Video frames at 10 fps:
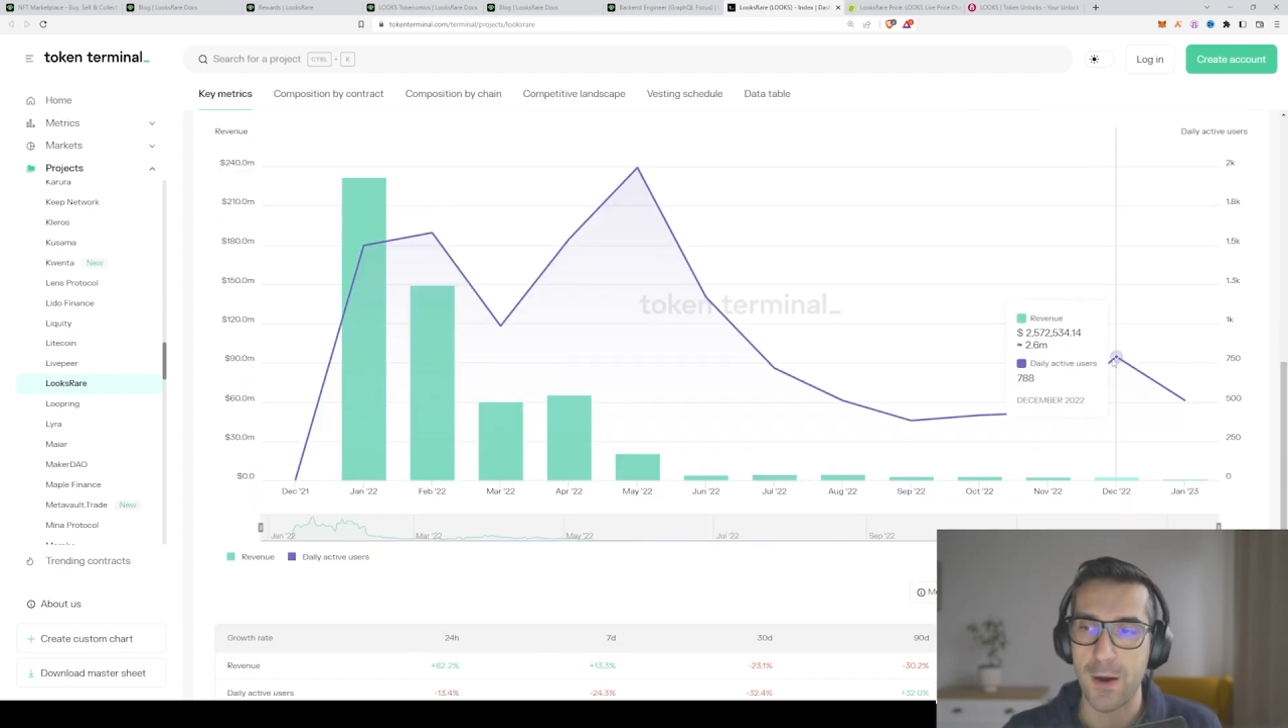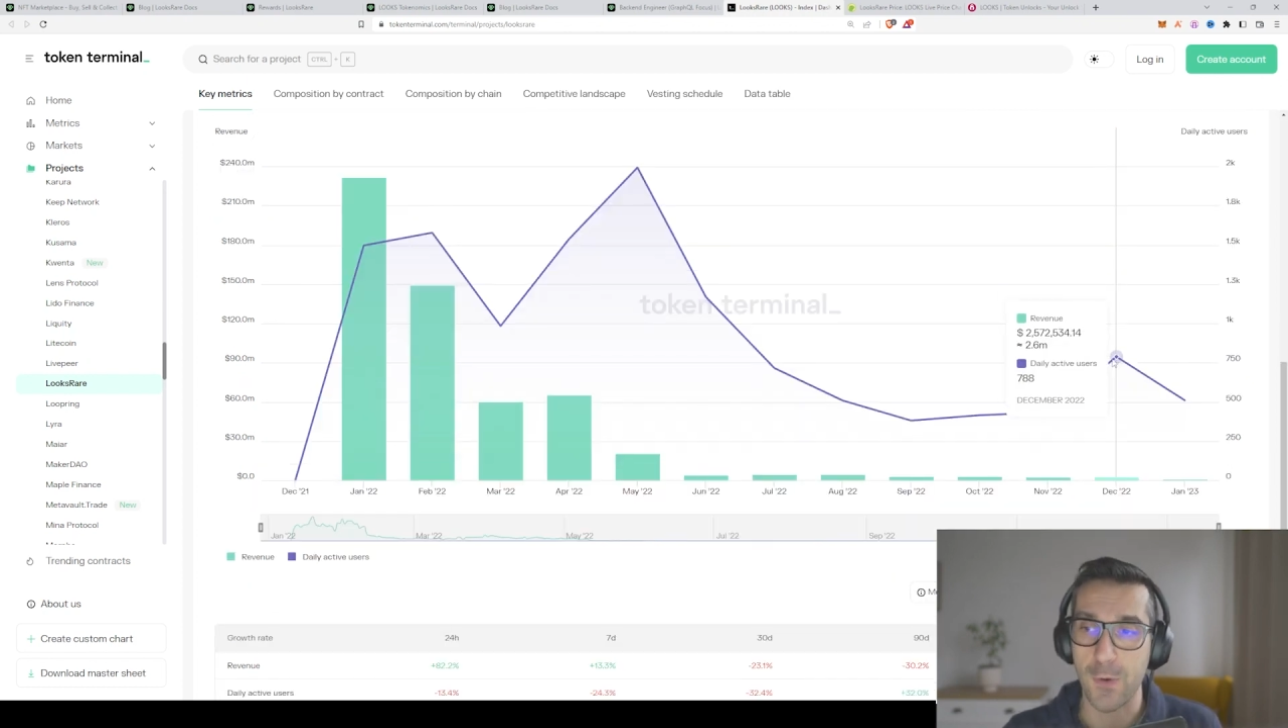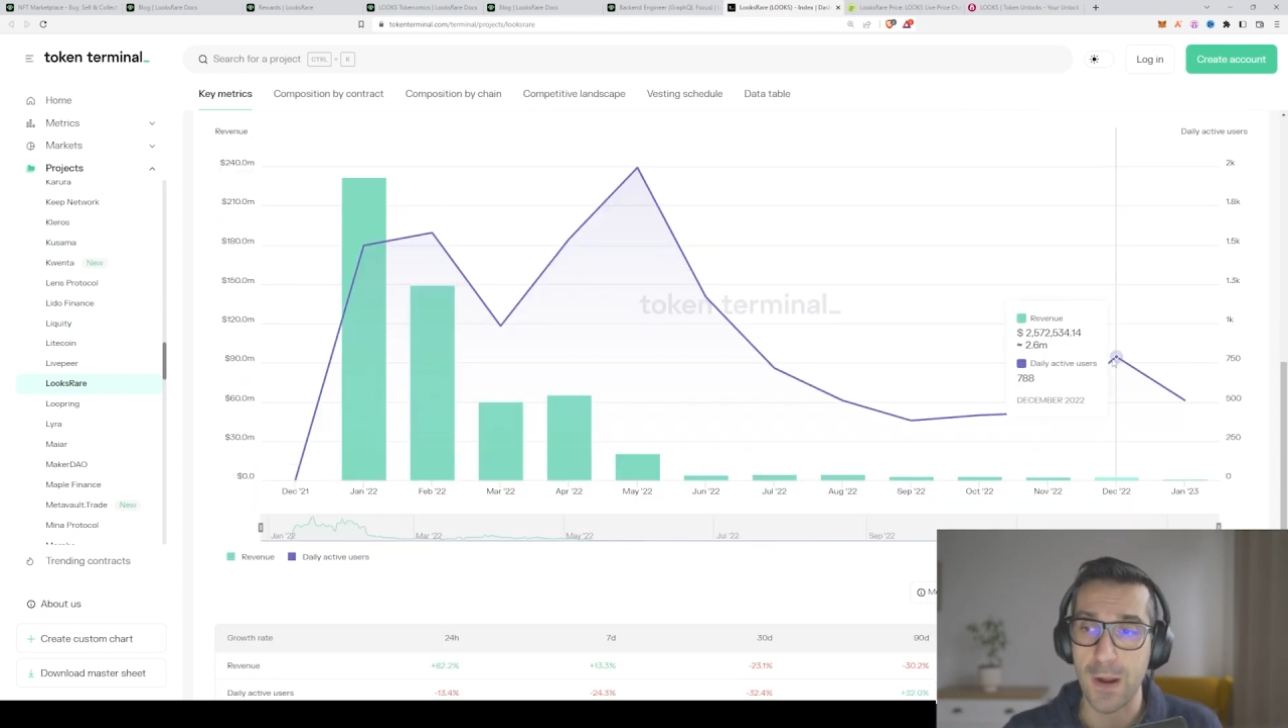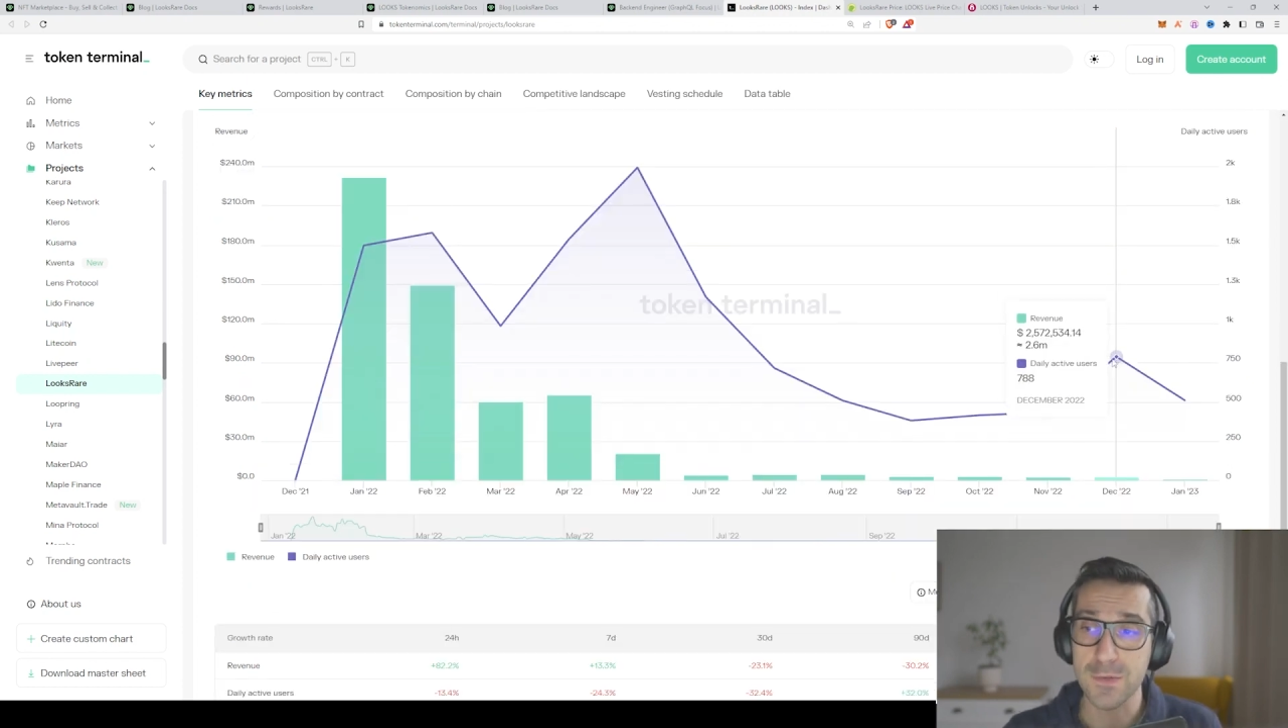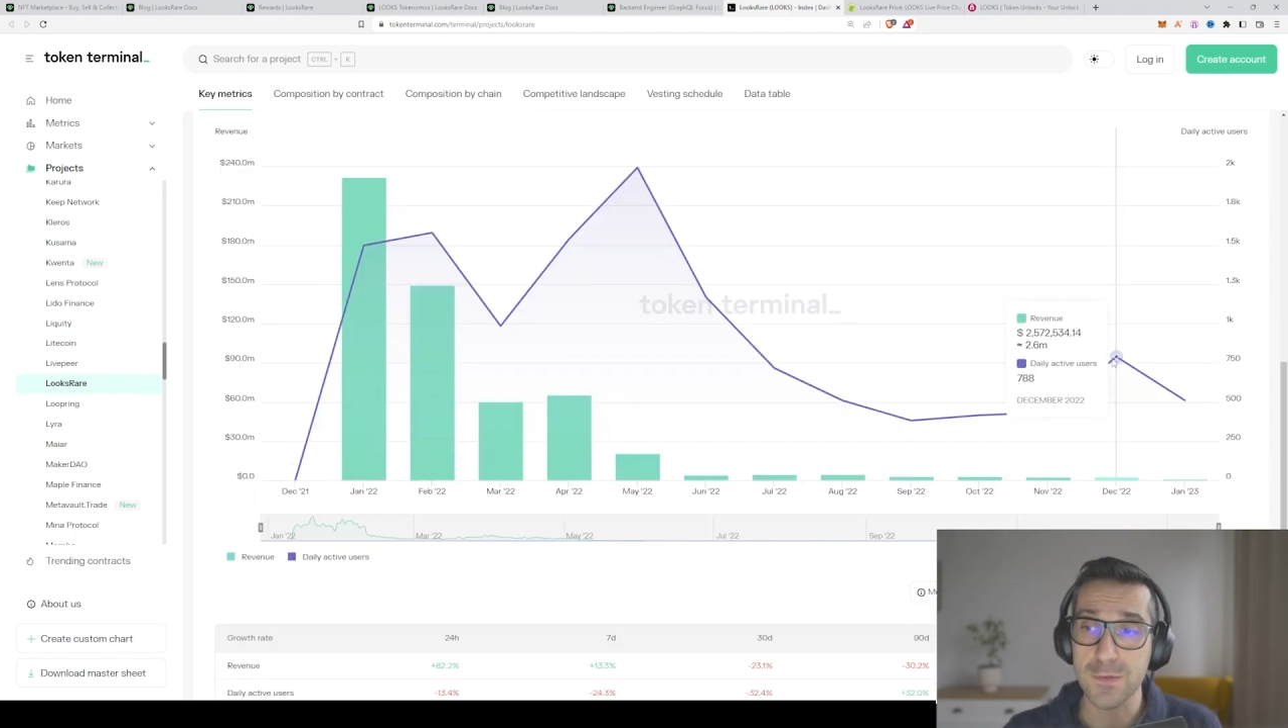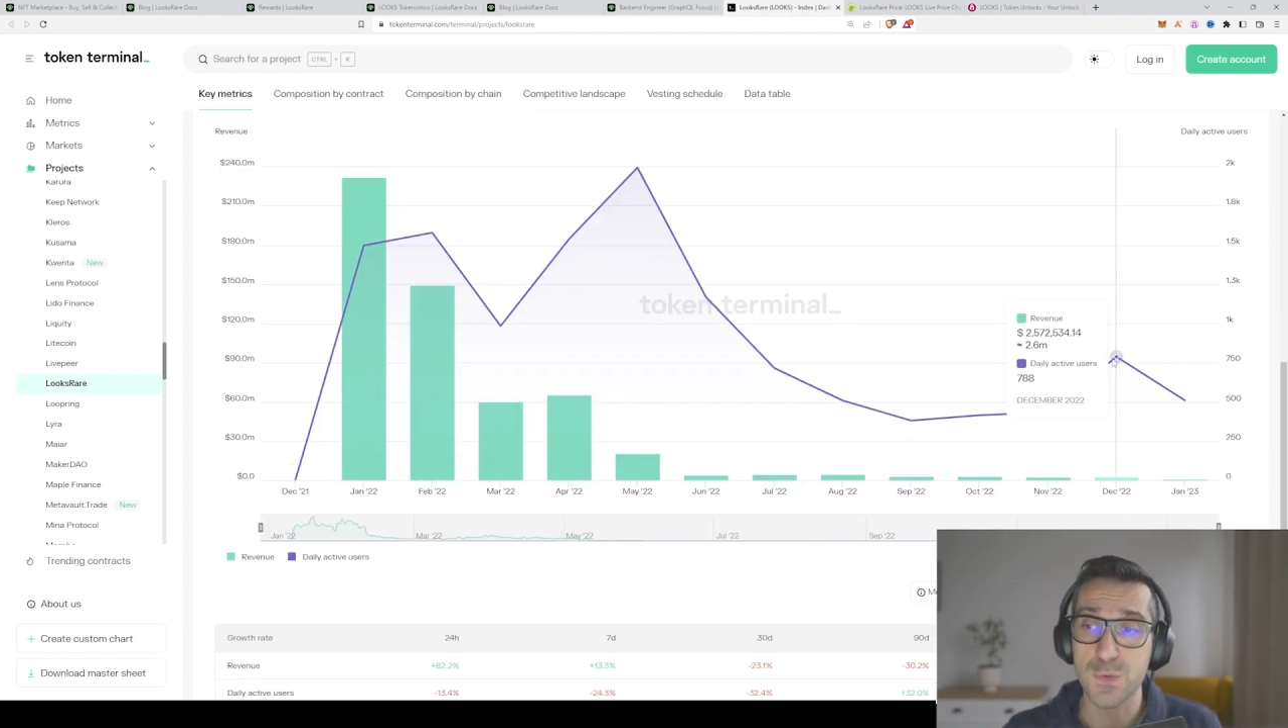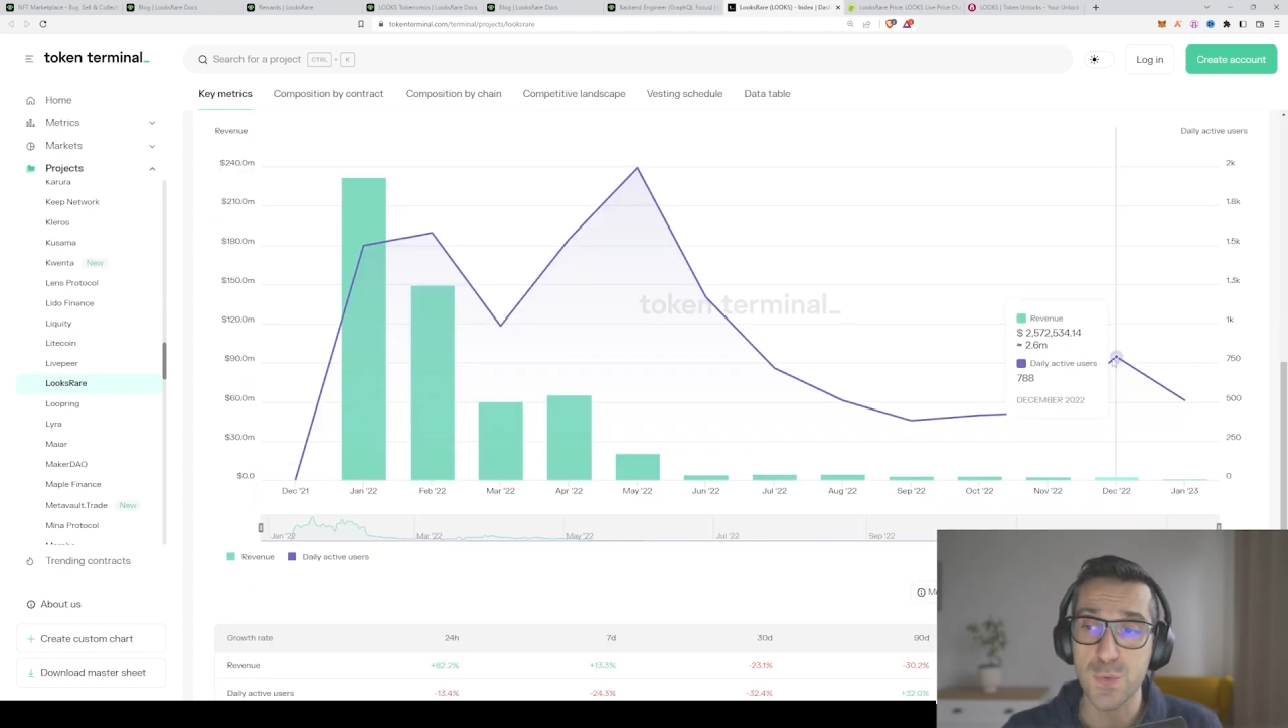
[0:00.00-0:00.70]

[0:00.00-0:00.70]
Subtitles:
around